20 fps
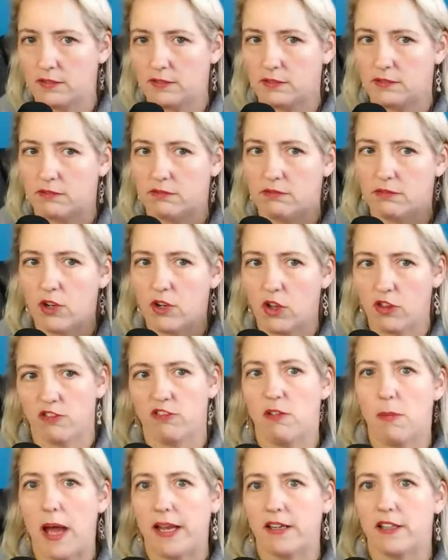Not the
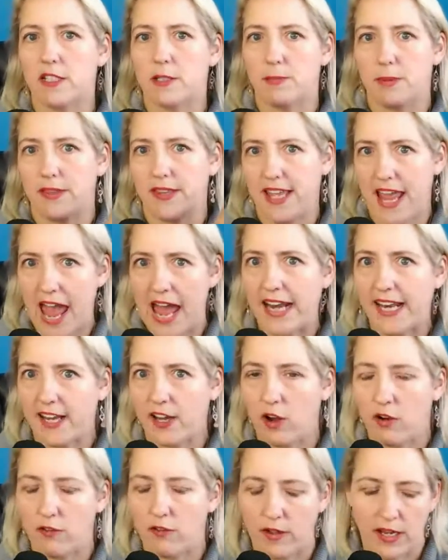reminders, but the
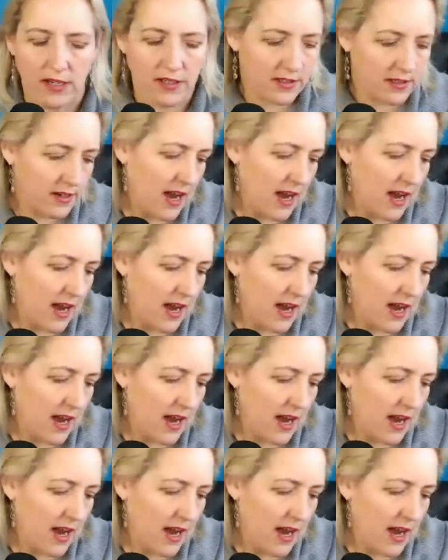adding of it.